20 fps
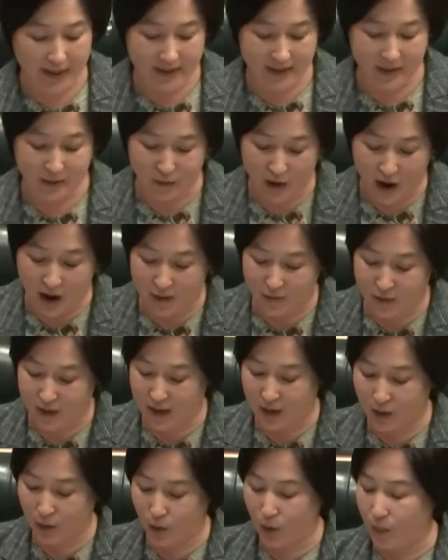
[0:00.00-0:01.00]

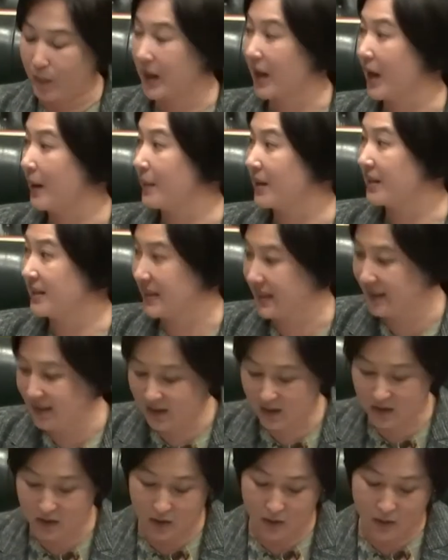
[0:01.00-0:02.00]
surviving or becoming
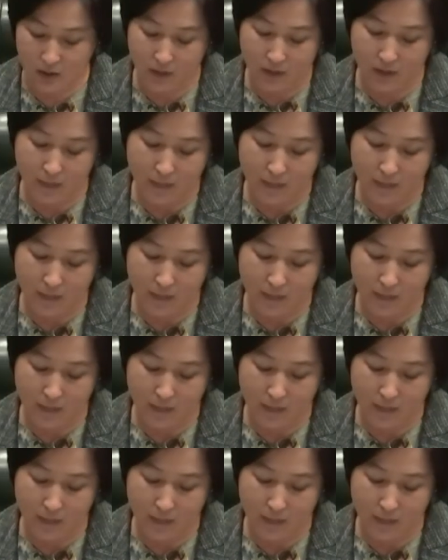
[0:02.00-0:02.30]
destitute,